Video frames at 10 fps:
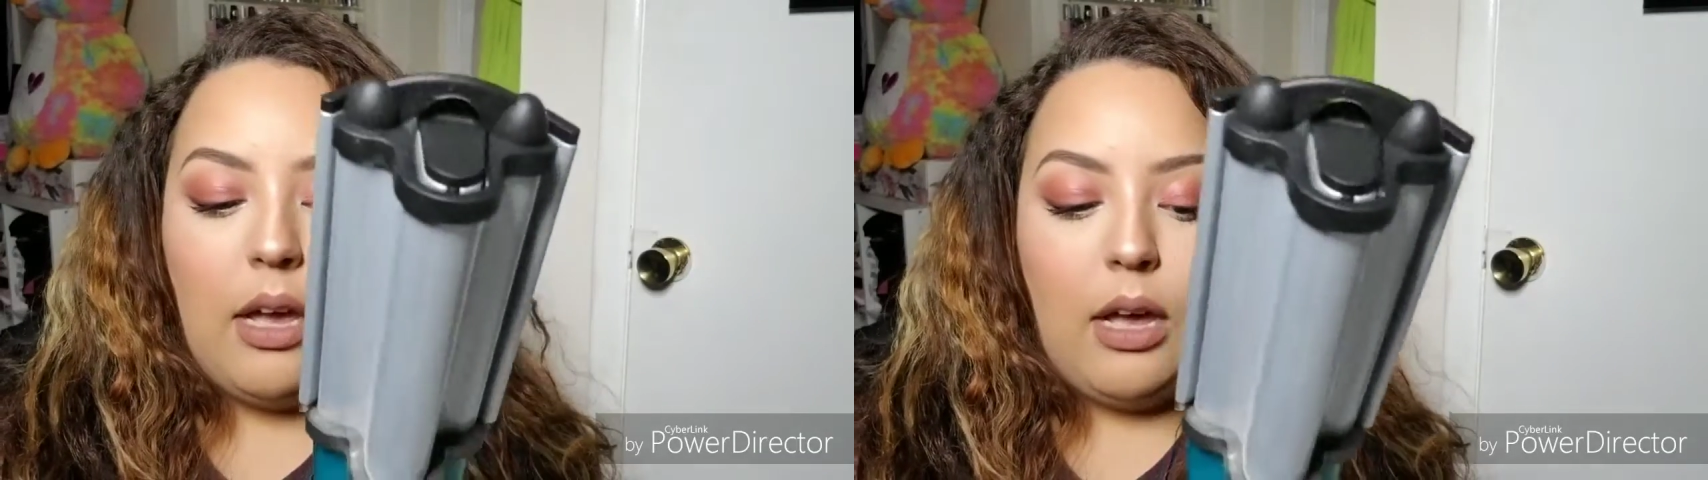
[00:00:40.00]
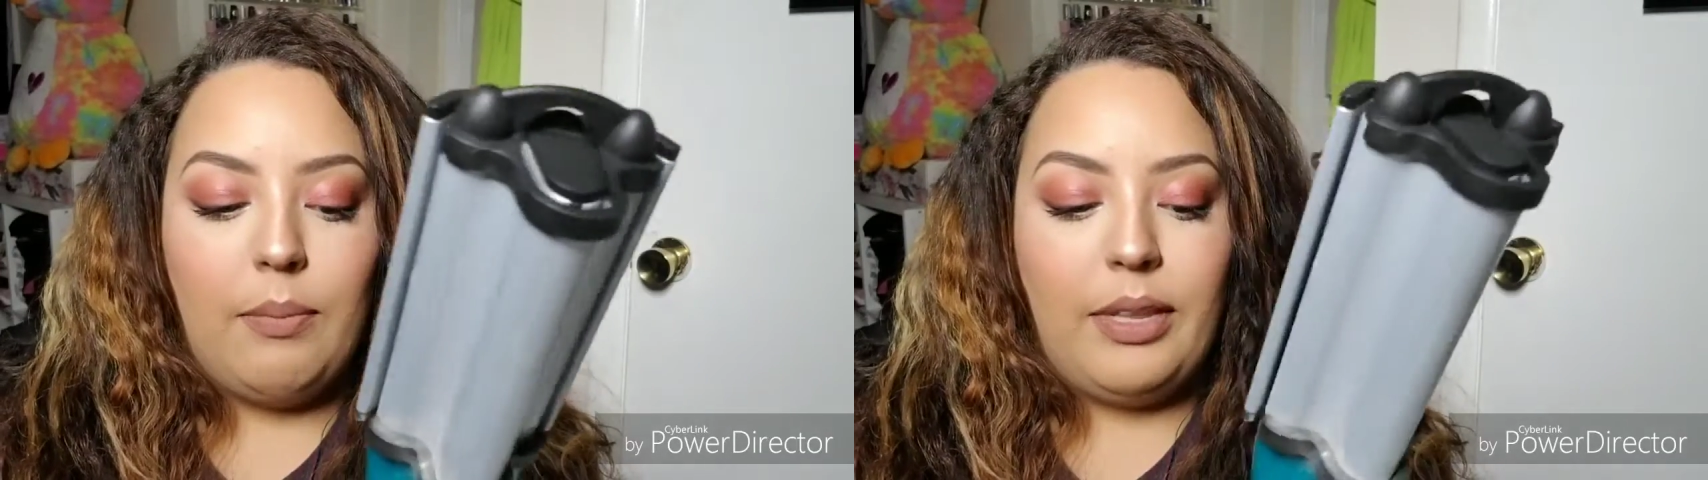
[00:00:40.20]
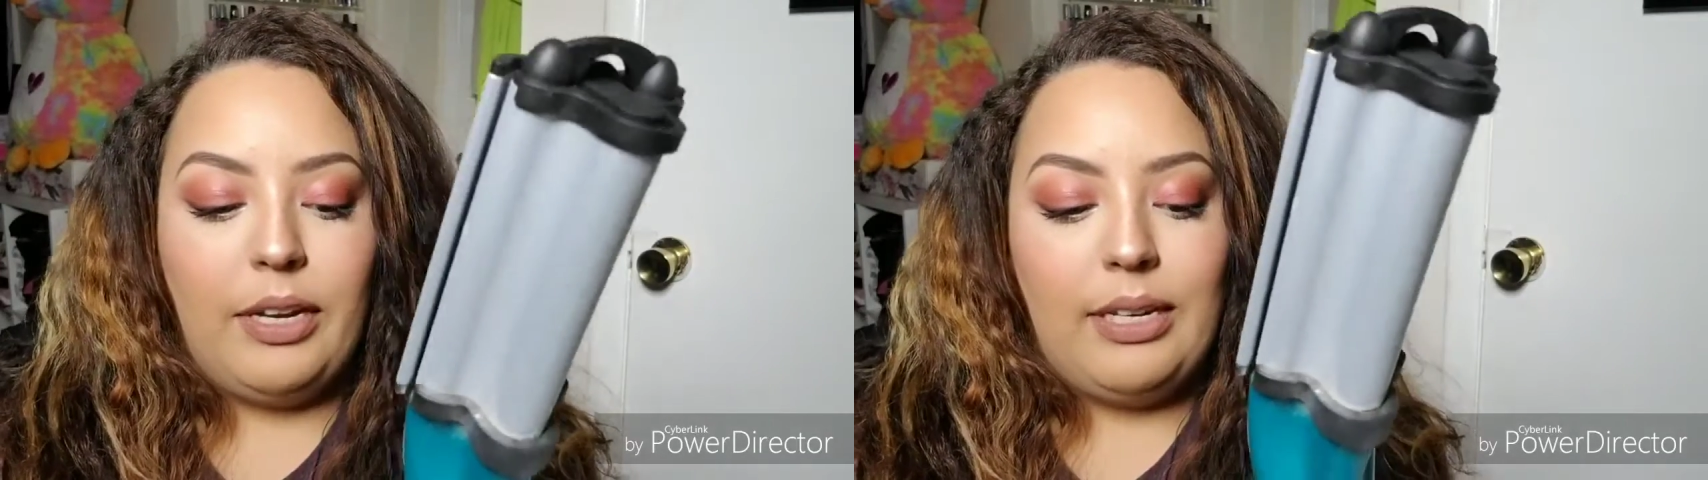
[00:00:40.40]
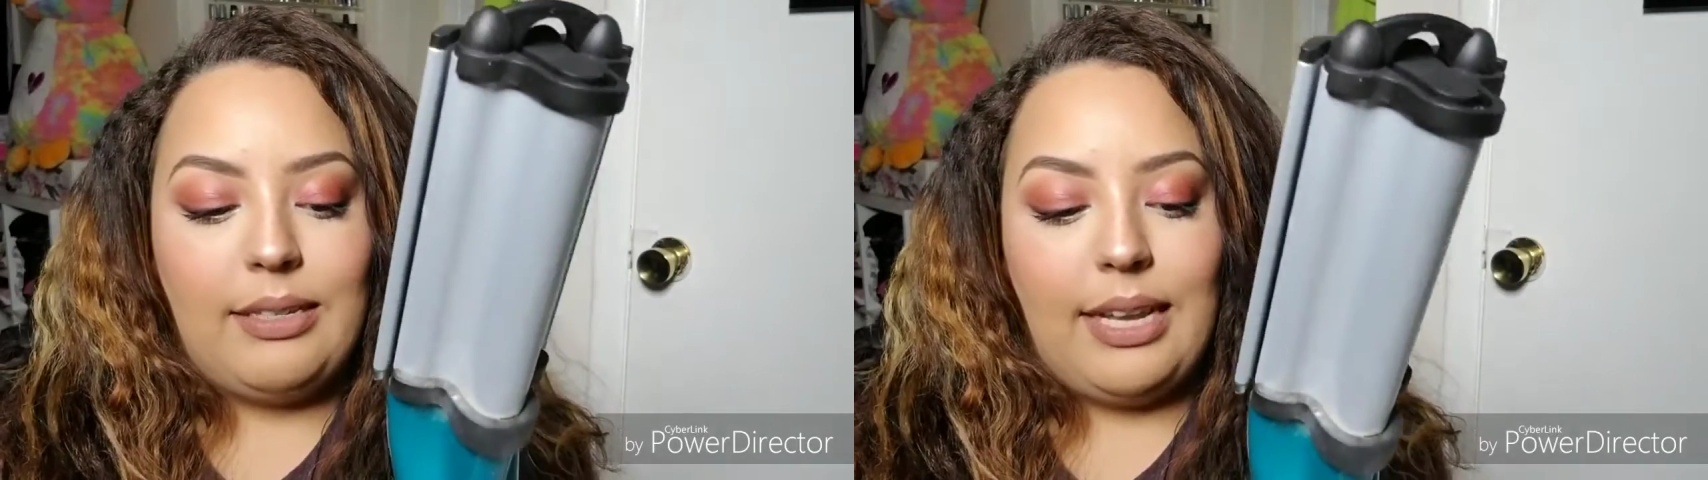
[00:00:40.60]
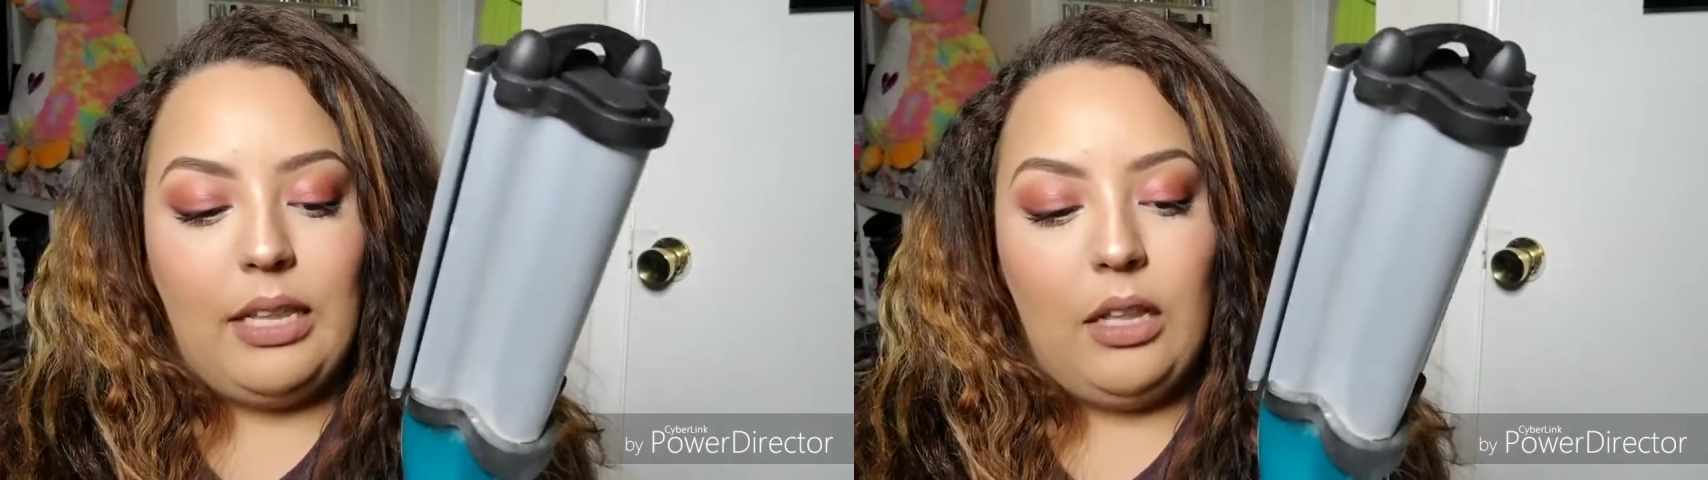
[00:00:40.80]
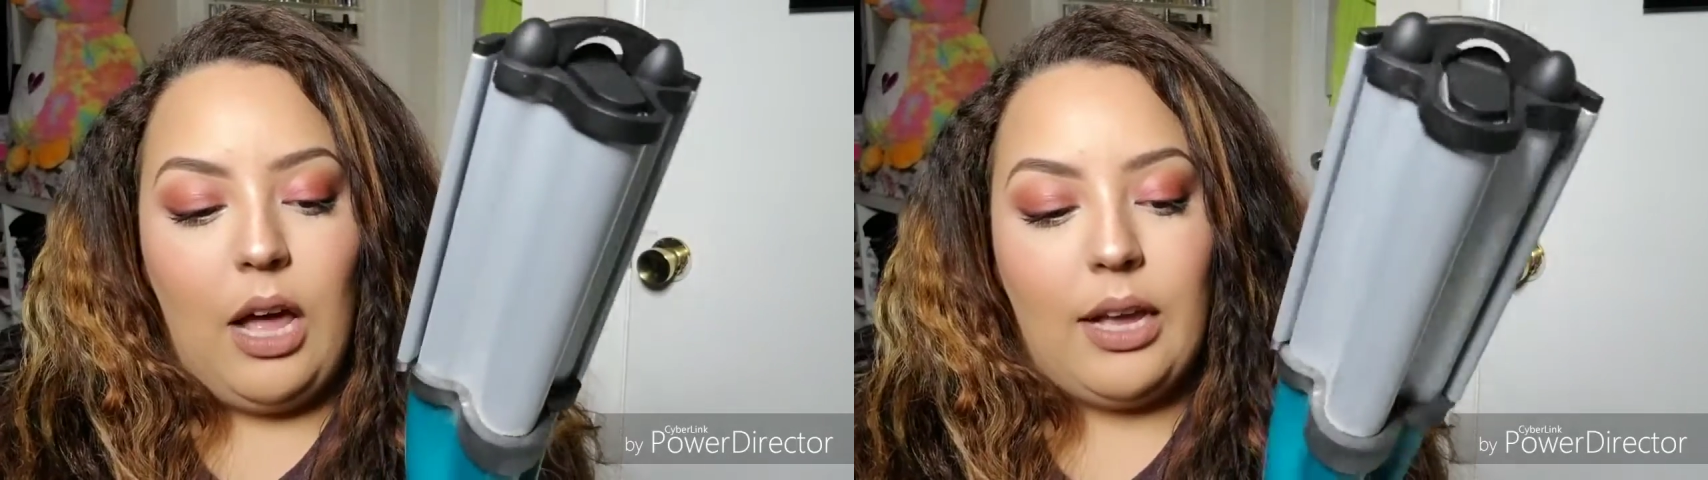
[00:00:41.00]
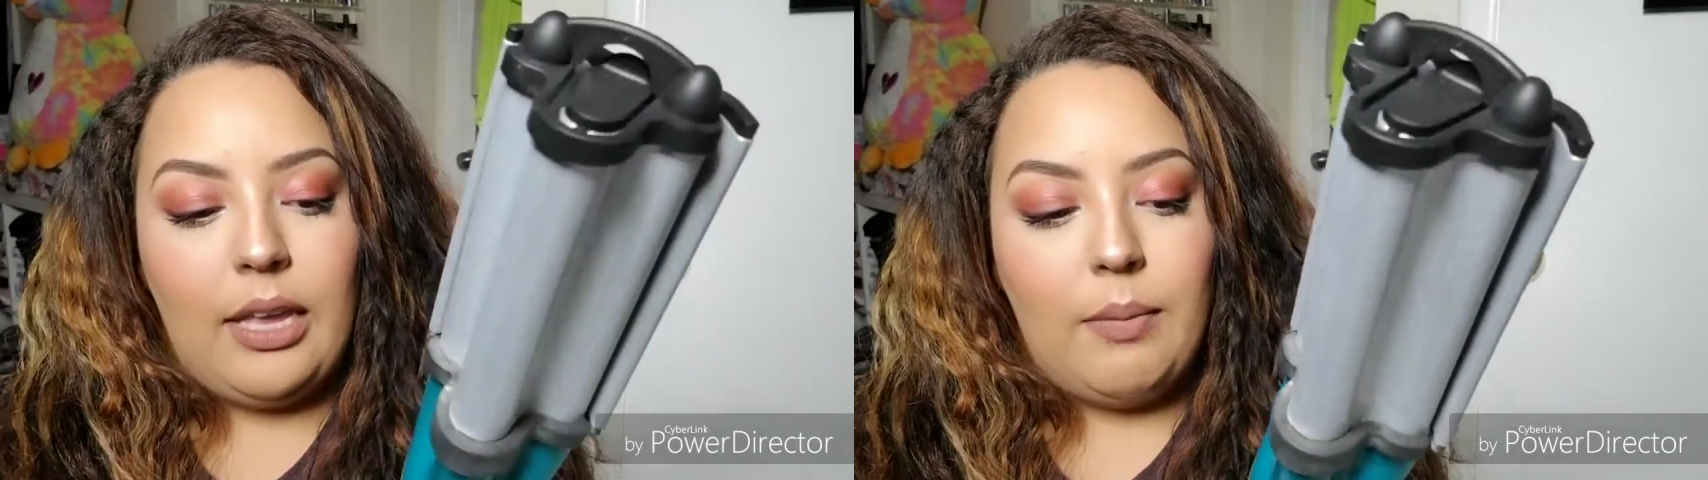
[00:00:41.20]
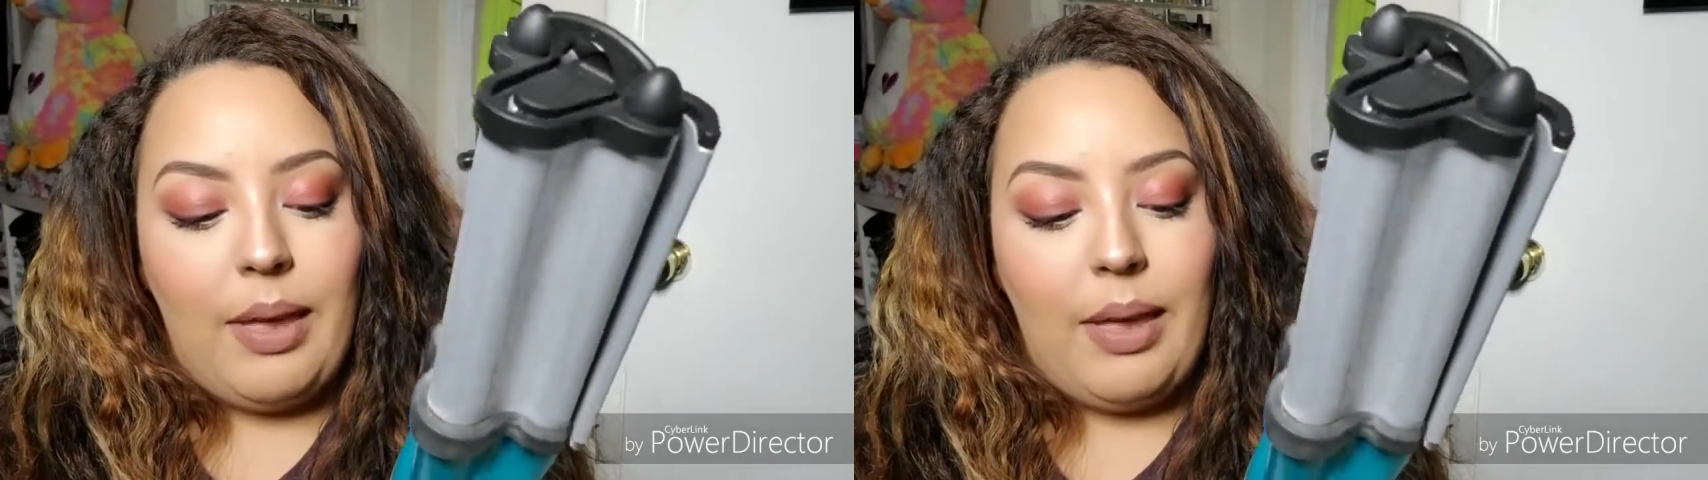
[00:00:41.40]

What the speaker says: There is a locking